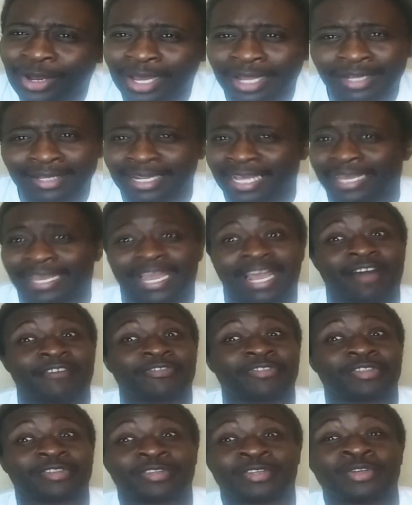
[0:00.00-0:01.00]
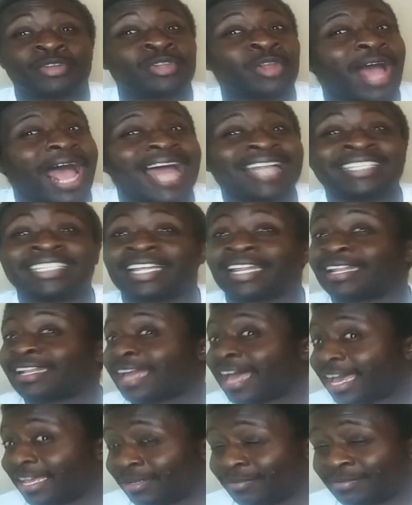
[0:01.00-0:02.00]
I did a
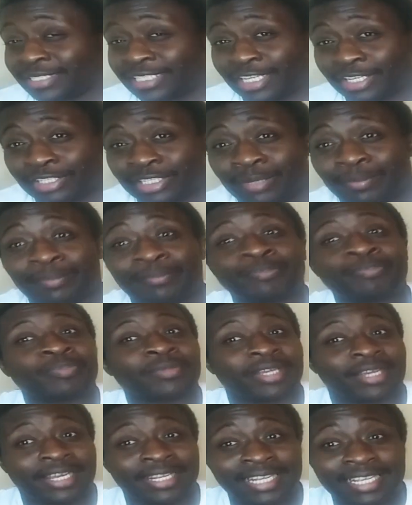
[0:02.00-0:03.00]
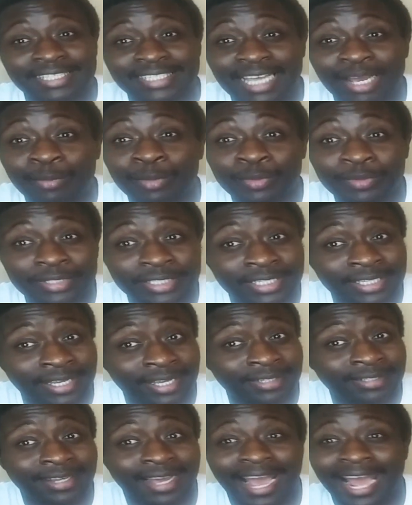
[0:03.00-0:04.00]
lot. Let me tell you something. And that time we was
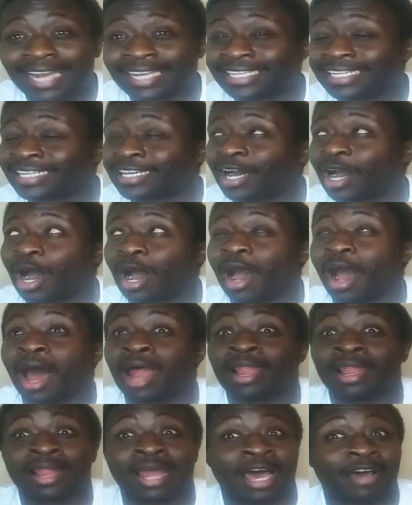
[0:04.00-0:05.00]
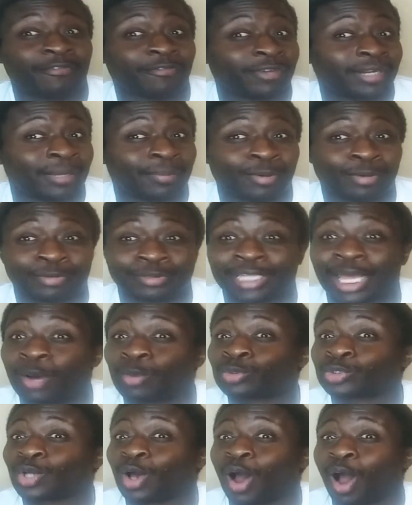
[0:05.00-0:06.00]
together, I did a lot for that person. I
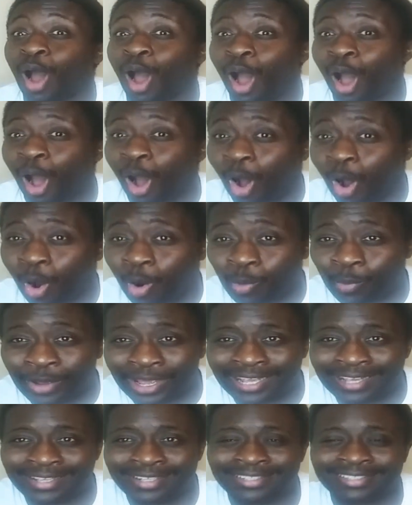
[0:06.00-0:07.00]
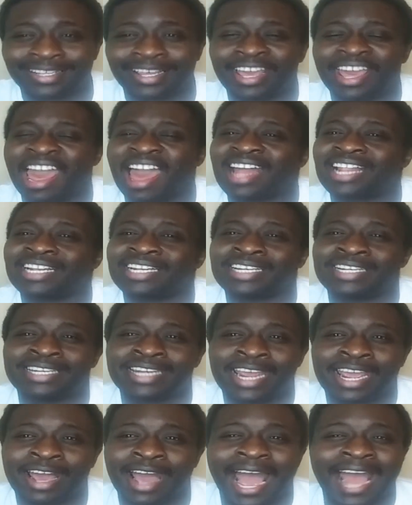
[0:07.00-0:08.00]
was always
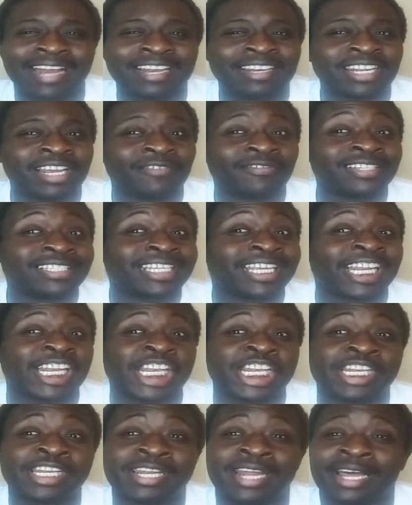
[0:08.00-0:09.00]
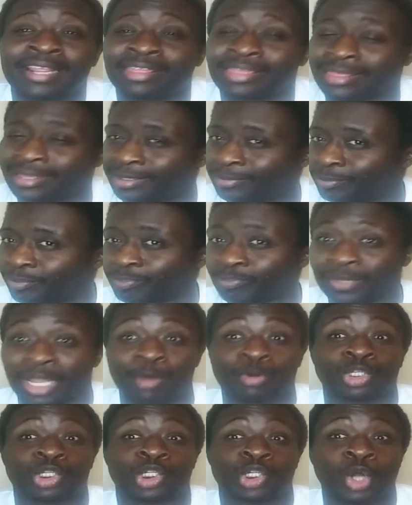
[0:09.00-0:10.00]
there. I never did nothing. I
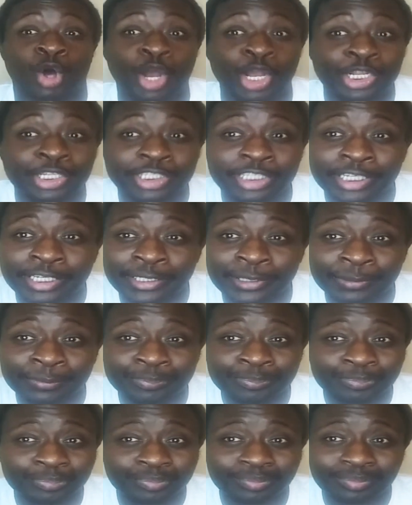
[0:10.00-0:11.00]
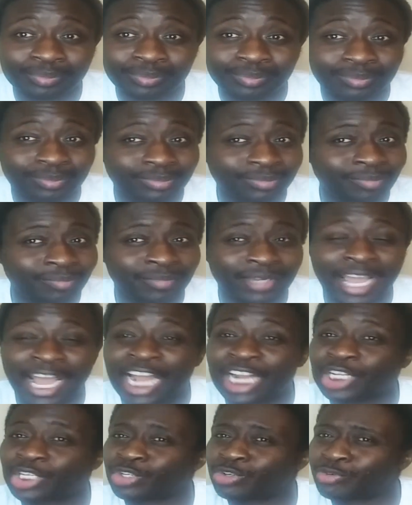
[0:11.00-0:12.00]
was loyal to them. I
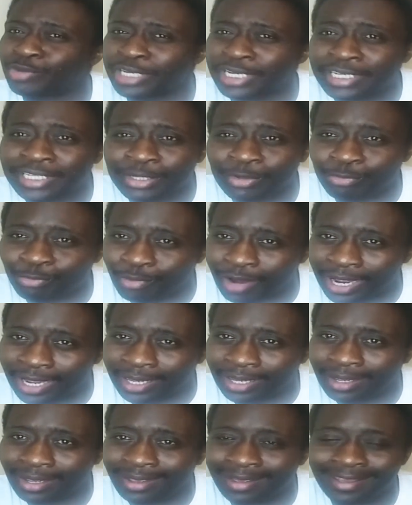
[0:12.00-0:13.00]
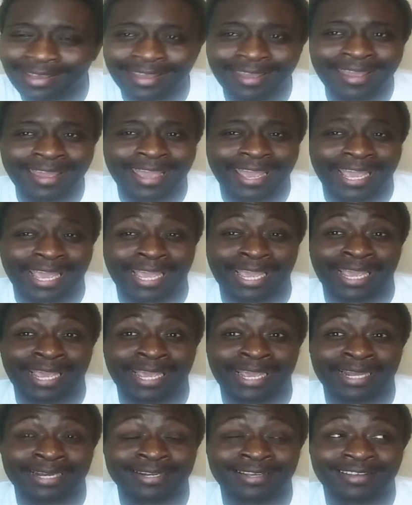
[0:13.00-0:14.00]
treated them right.
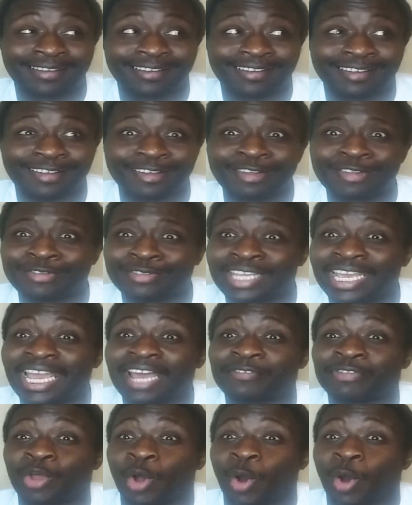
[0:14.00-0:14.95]
And they have the